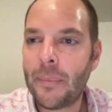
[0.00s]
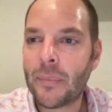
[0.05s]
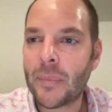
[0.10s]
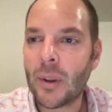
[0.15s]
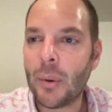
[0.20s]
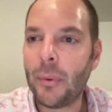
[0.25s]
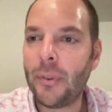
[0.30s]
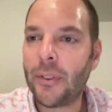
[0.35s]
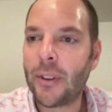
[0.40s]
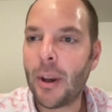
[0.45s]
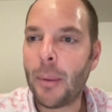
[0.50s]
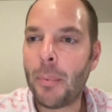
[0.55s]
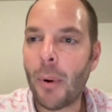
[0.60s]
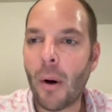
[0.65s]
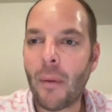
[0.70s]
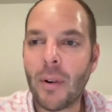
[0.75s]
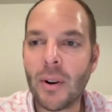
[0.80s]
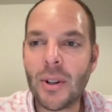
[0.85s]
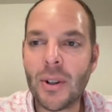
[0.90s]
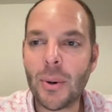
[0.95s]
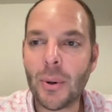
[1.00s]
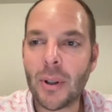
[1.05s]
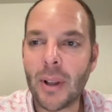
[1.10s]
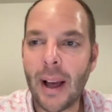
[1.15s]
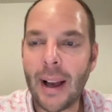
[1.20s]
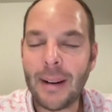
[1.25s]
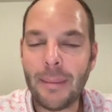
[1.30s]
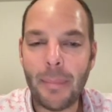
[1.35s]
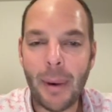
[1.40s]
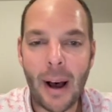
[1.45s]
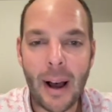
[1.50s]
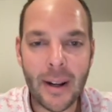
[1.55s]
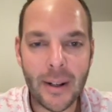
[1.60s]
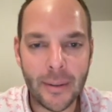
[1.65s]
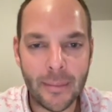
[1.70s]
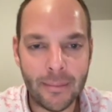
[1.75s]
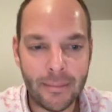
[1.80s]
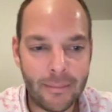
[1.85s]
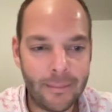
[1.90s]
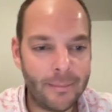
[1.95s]
We'll skip over to align
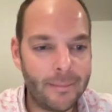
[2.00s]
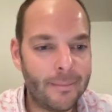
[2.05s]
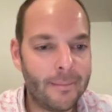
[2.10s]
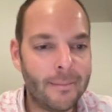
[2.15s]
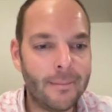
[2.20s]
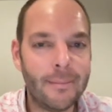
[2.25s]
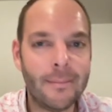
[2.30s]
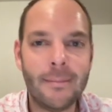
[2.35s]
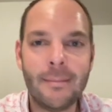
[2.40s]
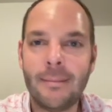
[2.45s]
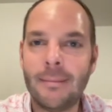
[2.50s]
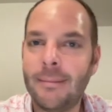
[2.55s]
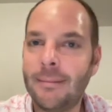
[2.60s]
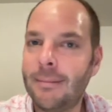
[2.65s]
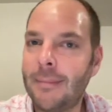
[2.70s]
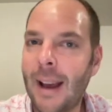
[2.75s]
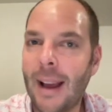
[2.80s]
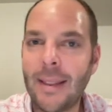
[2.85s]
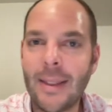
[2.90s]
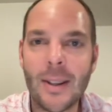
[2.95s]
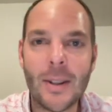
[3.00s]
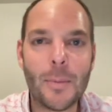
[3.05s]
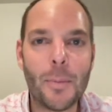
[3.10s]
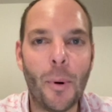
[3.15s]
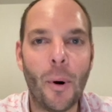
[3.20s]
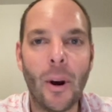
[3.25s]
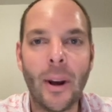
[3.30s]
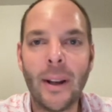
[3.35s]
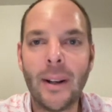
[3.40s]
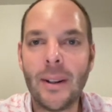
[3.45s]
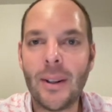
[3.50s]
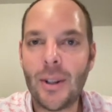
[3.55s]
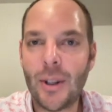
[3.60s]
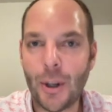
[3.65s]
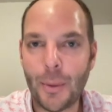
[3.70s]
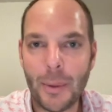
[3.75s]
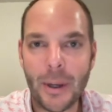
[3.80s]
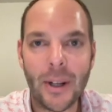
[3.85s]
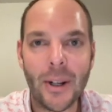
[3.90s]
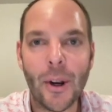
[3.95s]
bottom. At this point, it
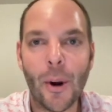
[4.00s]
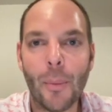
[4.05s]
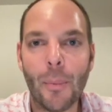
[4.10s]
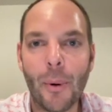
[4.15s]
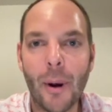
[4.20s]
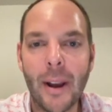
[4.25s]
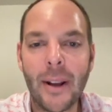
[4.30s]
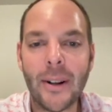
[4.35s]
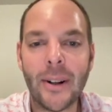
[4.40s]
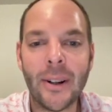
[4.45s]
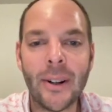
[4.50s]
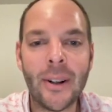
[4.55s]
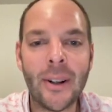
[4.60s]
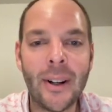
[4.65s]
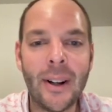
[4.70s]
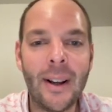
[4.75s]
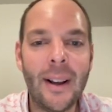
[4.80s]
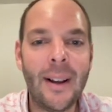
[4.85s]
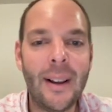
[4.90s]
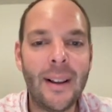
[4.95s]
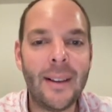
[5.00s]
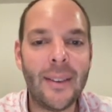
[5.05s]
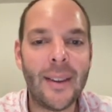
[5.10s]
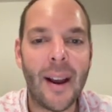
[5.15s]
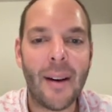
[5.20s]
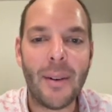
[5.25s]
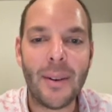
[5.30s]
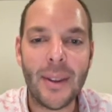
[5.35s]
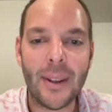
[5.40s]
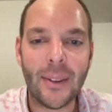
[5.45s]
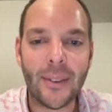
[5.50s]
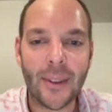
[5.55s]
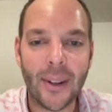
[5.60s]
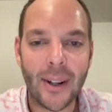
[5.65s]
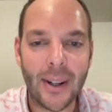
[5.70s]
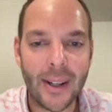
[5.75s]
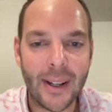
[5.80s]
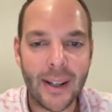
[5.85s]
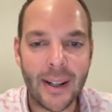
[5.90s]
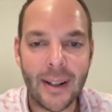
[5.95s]
should be a no-brainer. Everything's going
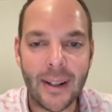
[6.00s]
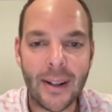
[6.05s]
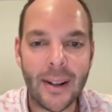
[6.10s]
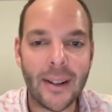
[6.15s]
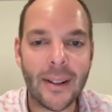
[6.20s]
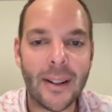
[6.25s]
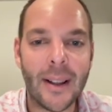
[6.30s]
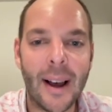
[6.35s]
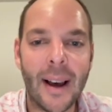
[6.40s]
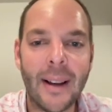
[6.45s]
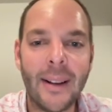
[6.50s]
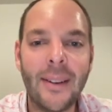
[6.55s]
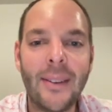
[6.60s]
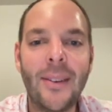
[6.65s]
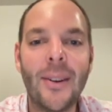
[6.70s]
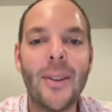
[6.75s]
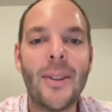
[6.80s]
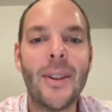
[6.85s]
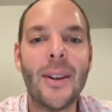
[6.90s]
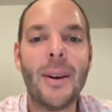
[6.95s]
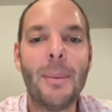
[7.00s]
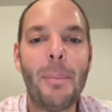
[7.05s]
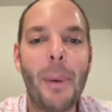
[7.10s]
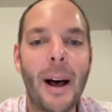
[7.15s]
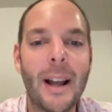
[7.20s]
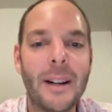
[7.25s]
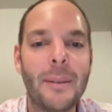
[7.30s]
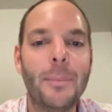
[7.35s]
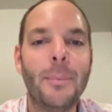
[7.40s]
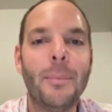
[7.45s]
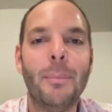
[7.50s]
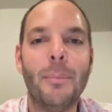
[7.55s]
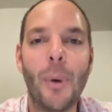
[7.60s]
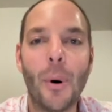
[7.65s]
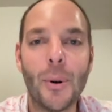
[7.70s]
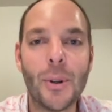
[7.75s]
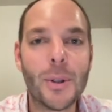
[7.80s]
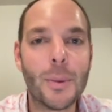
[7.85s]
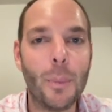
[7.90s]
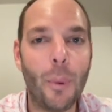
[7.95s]
to get aligned to the
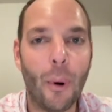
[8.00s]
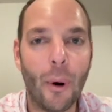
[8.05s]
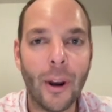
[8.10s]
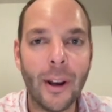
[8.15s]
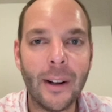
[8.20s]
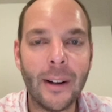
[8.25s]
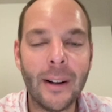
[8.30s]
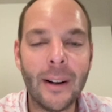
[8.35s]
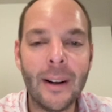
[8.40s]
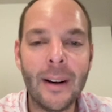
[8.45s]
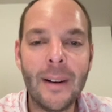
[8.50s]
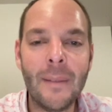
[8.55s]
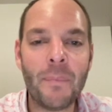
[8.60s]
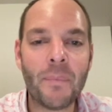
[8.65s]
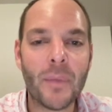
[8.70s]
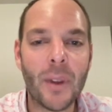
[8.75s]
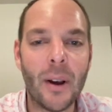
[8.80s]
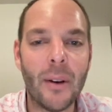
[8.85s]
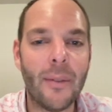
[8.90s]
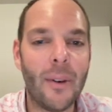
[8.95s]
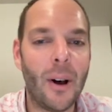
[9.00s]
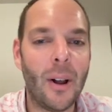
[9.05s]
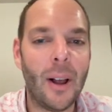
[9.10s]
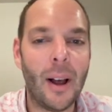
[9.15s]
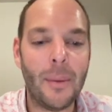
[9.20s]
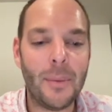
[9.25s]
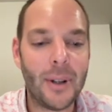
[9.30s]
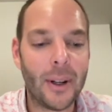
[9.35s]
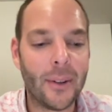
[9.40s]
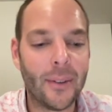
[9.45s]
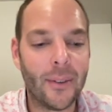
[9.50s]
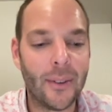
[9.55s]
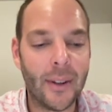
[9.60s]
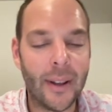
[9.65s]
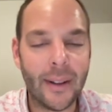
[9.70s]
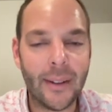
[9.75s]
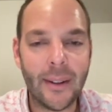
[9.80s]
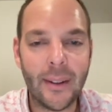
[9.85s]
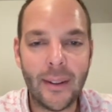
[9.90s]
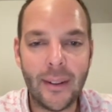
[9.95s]
bottommost point of all objects
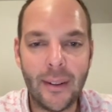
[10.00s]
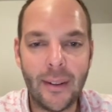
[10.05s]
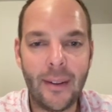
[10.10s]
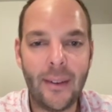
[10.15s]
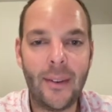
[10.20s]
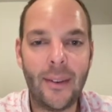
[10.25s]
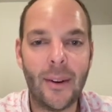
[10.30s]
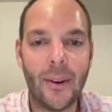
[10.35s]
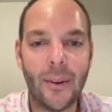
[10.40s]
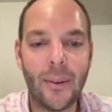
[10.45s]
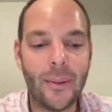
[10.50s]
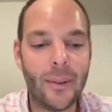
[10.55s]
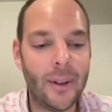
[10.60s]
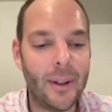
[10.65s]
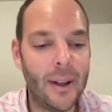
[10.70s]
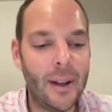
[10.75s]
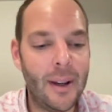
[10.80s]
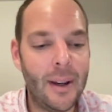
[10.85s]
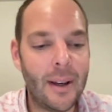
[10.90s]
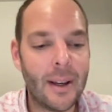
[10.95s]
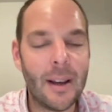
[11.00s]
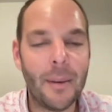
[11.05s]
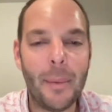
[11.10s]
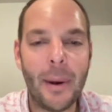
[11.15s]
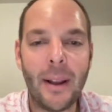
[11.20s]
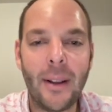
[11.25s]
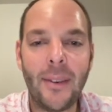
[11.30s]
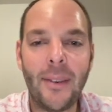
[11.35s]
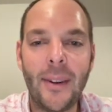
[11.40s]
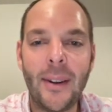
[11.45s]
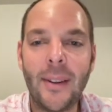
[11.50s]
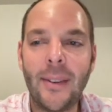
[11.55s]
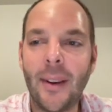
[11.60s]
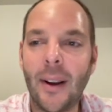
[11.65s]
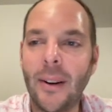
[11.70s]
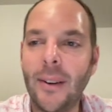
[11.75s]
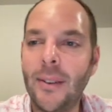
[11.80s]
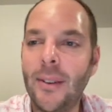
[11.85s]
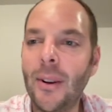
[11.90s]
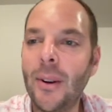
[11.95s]
selected. So Command Z to
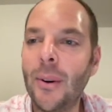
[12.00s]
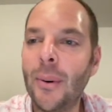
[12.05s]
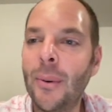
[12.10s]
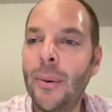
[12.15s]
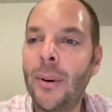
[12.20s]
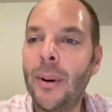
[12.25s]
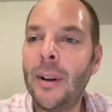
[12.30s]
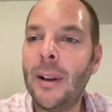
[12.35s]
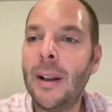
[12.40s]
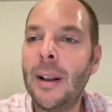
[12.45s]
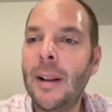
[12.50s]
undo.